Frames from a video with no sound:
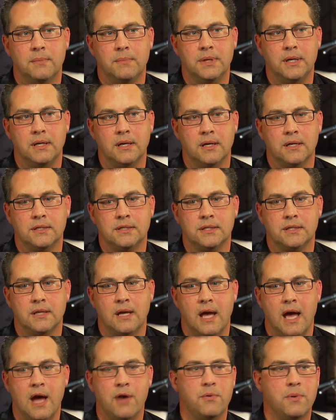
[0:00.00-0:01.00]

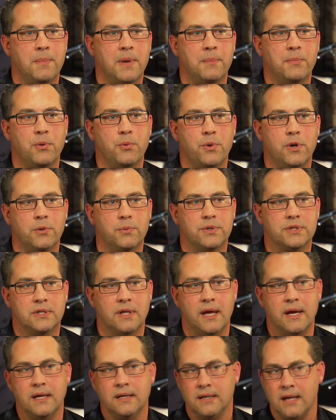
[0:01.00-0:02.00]
because I remember what it was
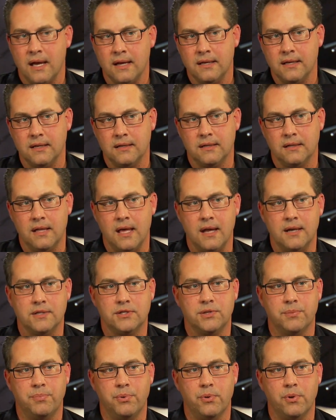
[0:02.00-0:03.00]
like not getting a lot
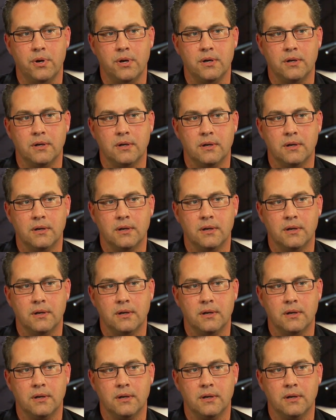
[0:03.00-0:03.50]
of support.